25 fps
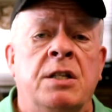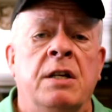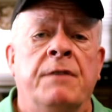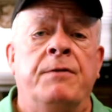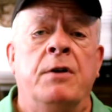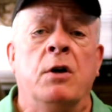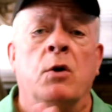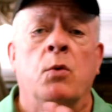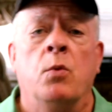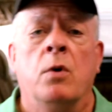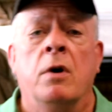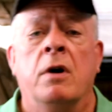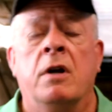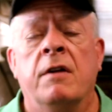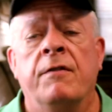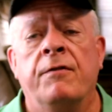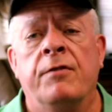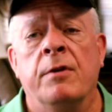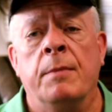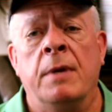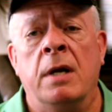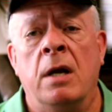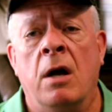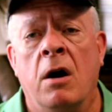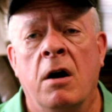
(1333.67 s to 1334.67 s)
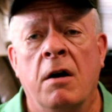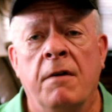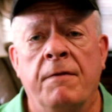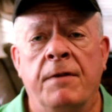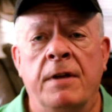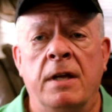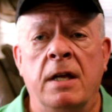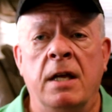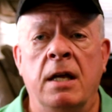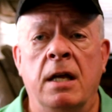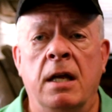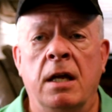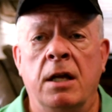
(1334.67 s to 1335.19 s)
if you're working from an
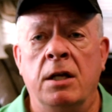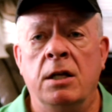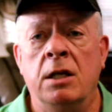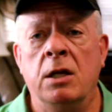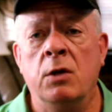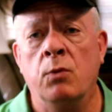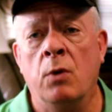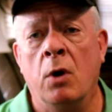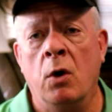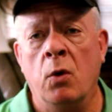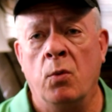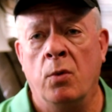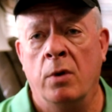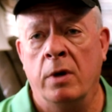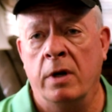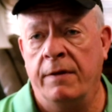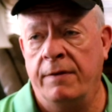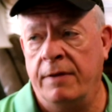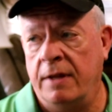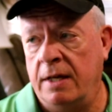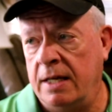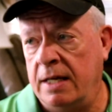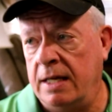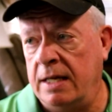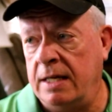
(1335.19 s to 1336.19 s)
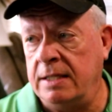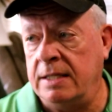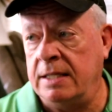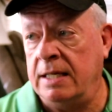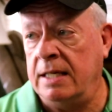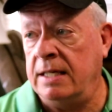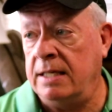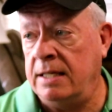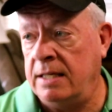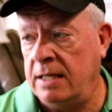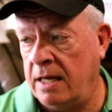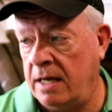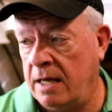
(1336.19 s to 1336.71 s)
RV, you want one of these.
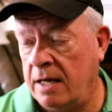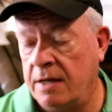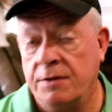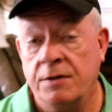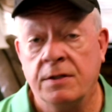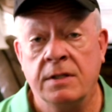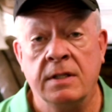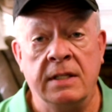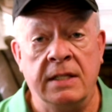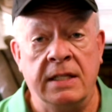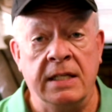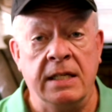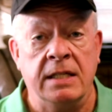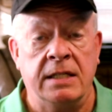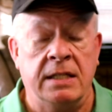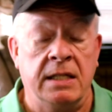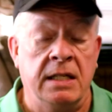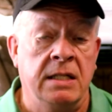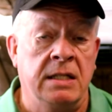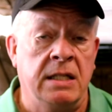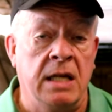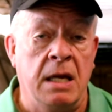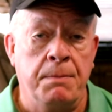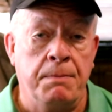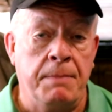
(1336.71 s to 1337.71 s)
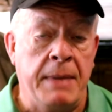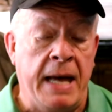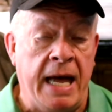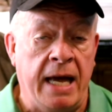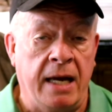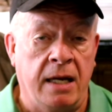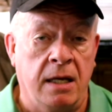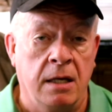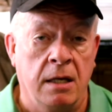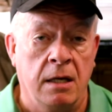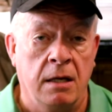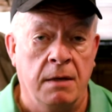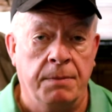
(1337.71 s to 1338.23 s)
Yes, this is a
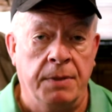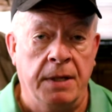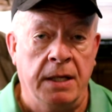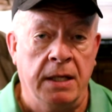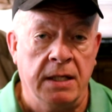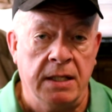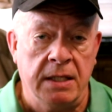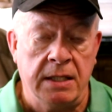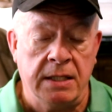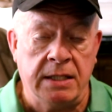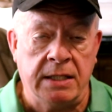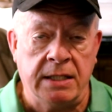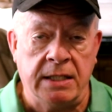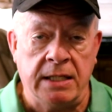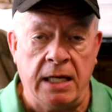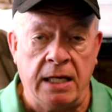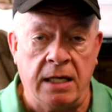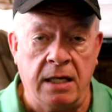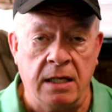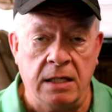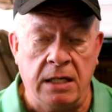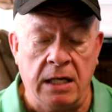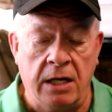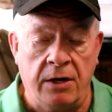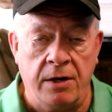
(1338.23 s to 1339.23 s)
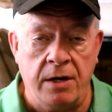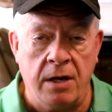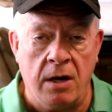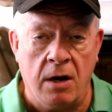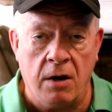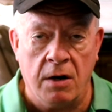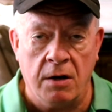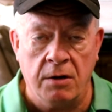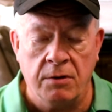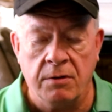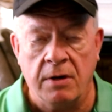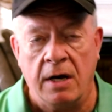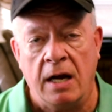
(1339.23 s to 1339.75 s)
backup secondary
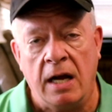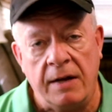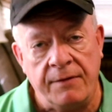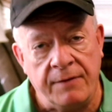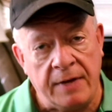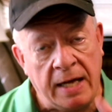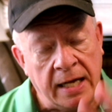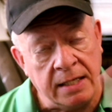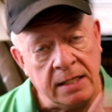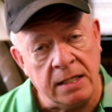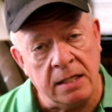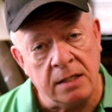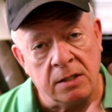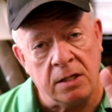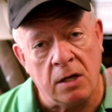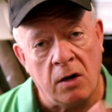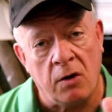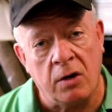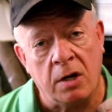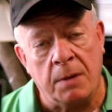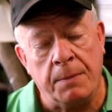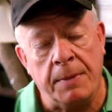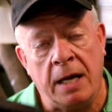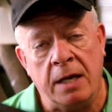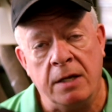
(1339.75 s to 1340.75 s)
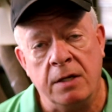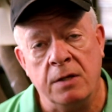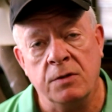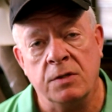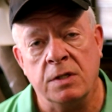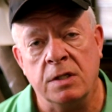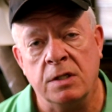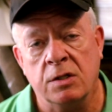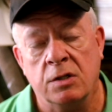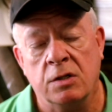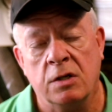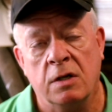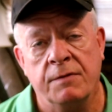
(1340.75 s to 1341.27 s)
hard drive. I did talk about
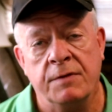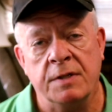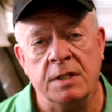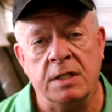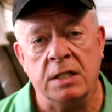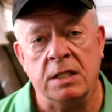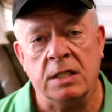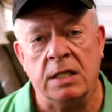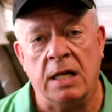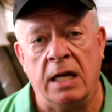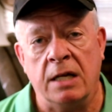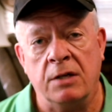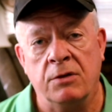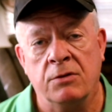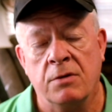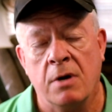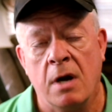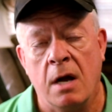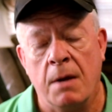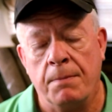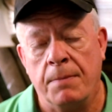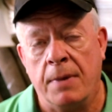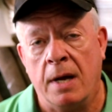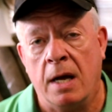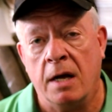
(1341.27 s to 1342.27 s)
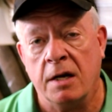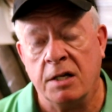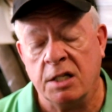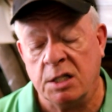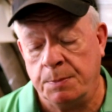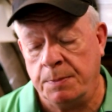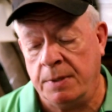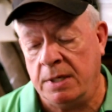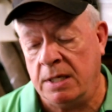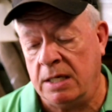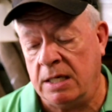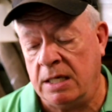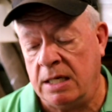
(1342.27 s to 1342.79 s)
using services like Dropbox,
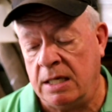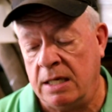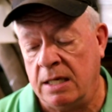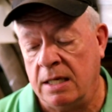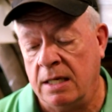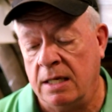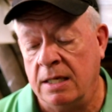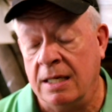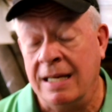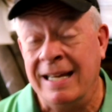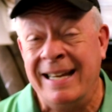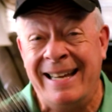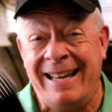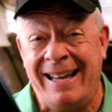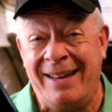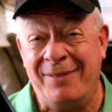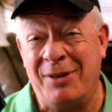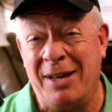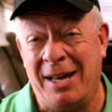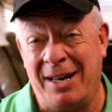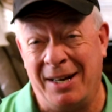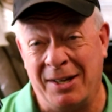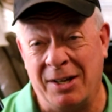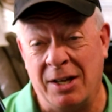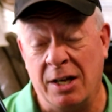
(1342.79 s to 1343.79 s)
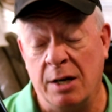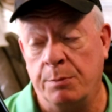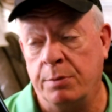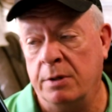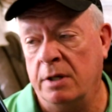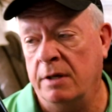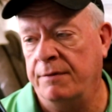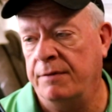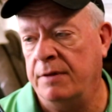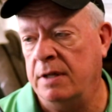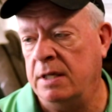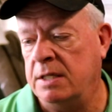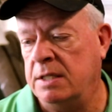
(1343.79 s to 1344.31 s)
but again, I've got a couple
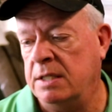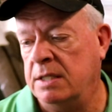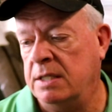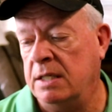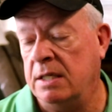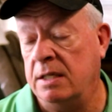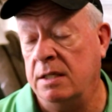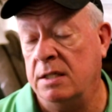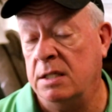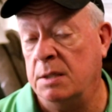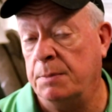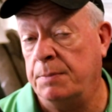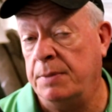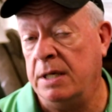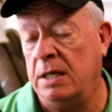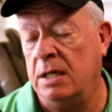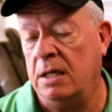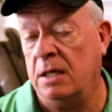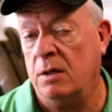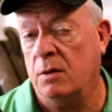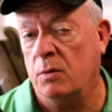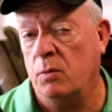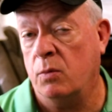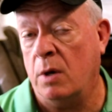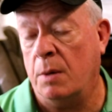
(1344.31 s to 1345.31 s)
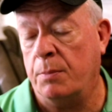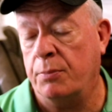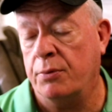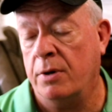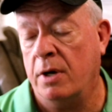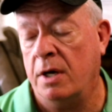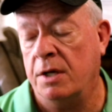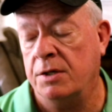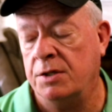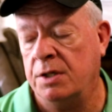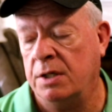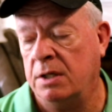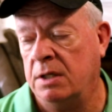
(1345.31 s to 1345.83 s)
of these things depending on what
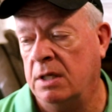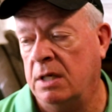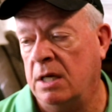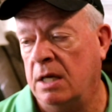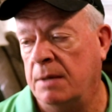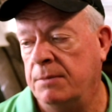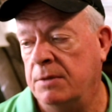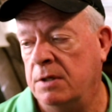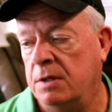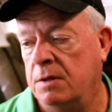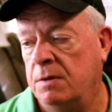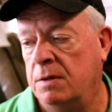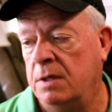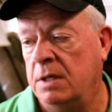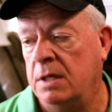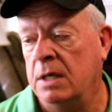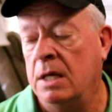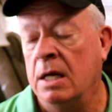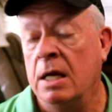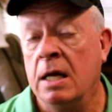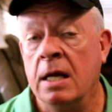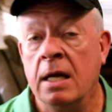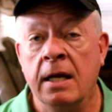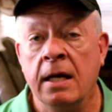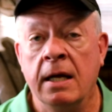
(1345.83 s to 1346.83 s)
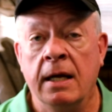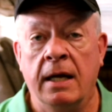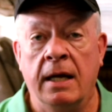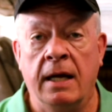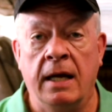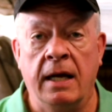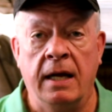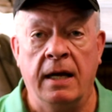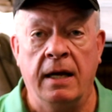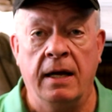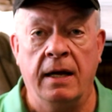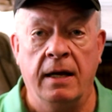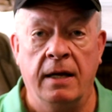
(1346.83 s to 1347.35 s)
project that I'm doing.
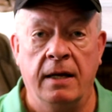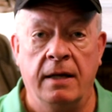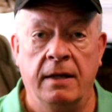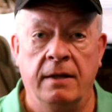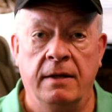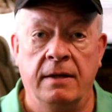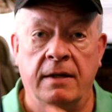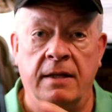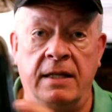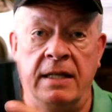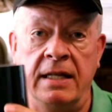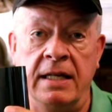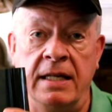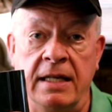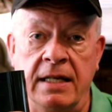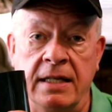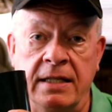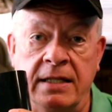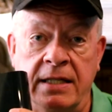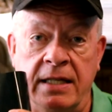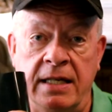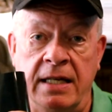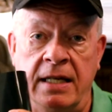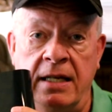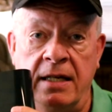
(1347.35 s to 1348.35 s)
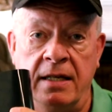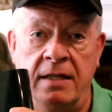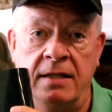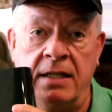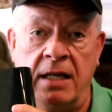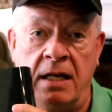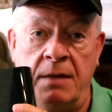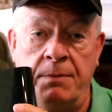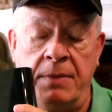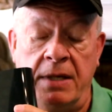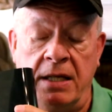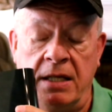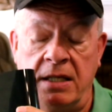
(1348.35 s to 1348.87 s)
And this is
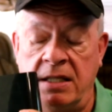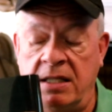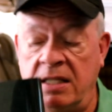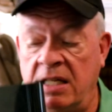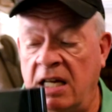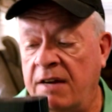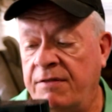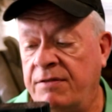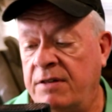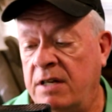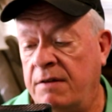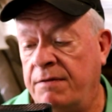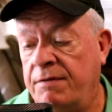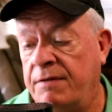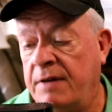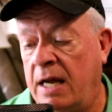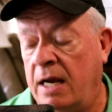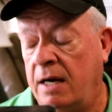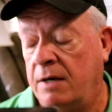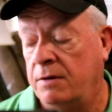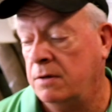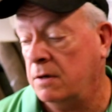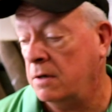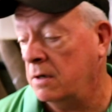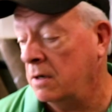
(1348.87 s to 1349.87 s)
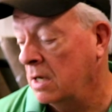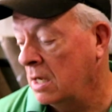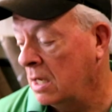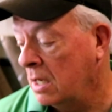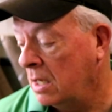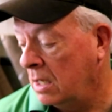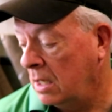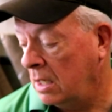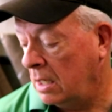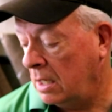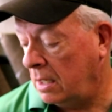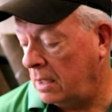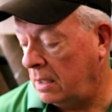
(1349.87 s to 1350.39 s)
a big safety factor.
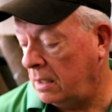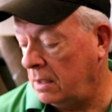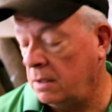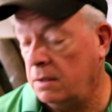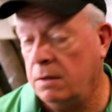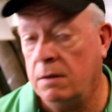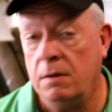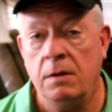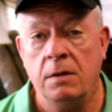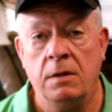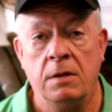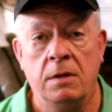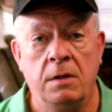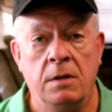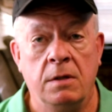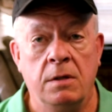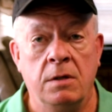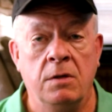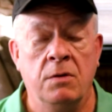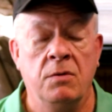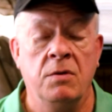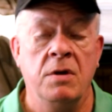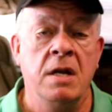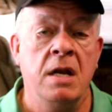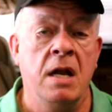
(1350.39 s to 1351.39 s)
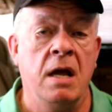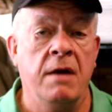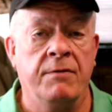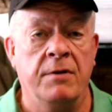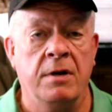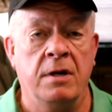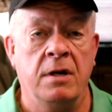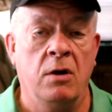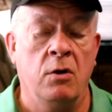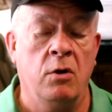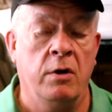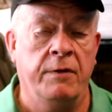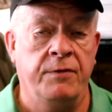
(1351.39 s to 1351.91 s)
You never
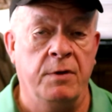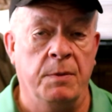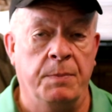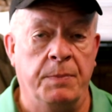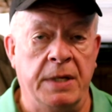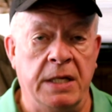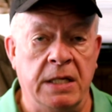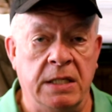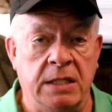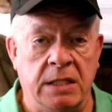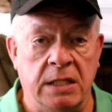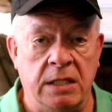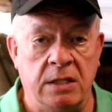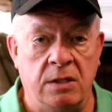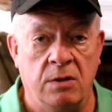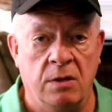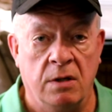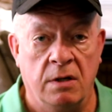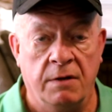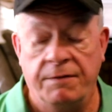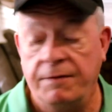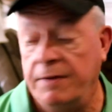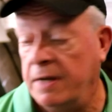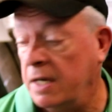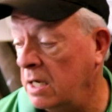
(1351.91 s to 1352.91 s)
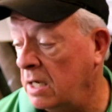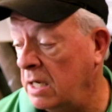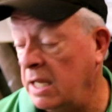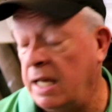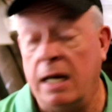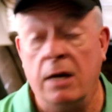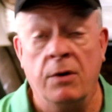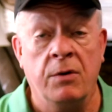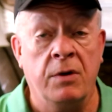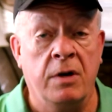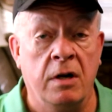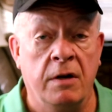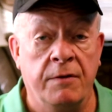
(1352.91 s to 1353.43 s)
know if your PC is going to fail. I
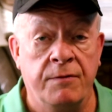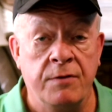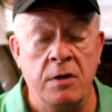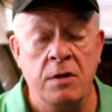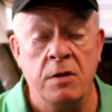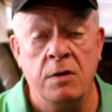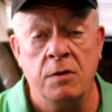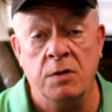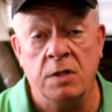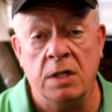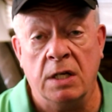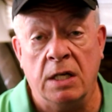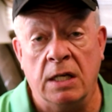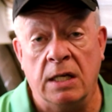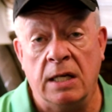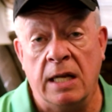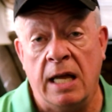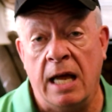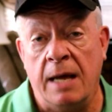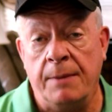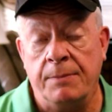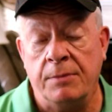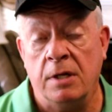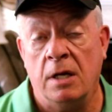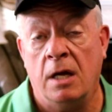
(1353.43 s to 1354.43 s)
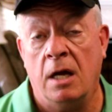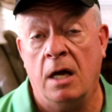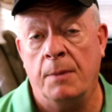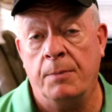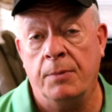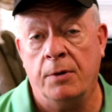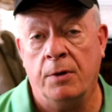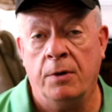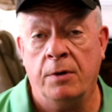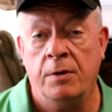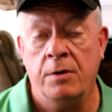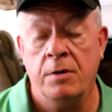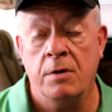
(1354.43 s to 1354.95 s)
don't care if you're using a laptop
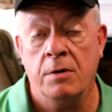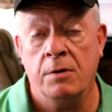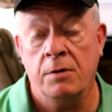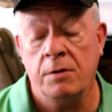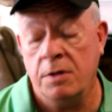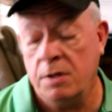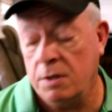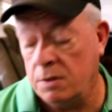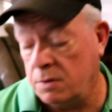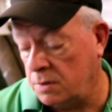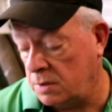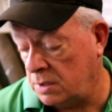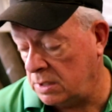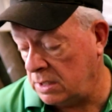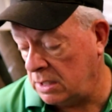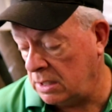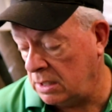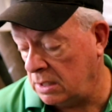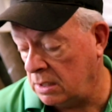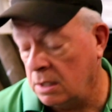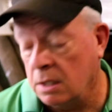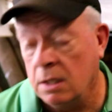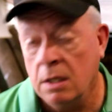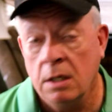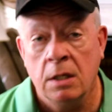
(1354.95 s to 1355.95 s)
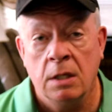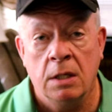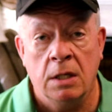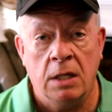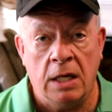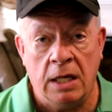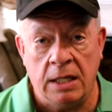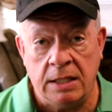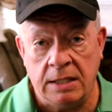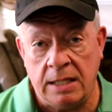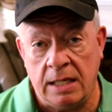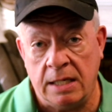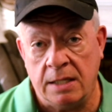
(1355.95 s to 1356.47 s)
or you're using
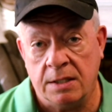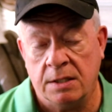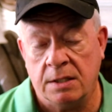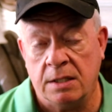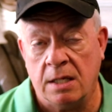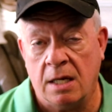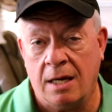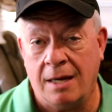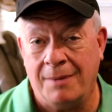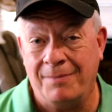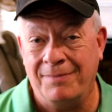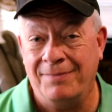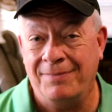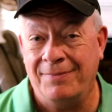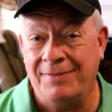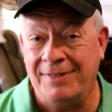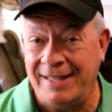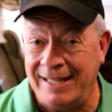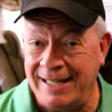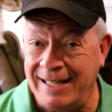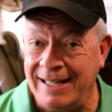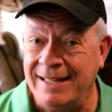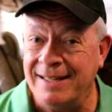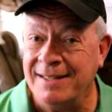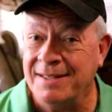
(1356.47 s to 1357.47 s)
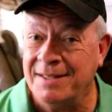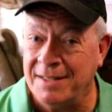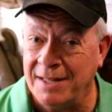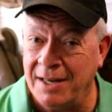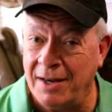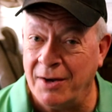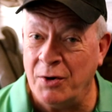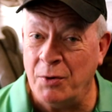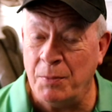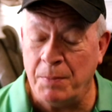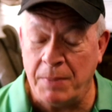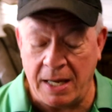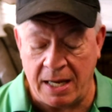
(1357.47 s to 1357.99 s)
a desktop. Things
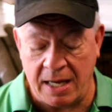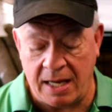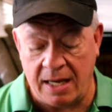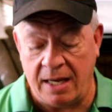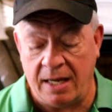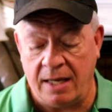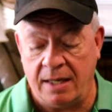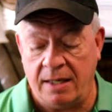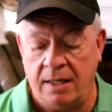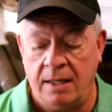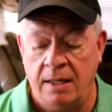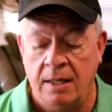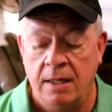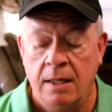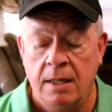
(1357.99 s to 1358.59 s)
go bad.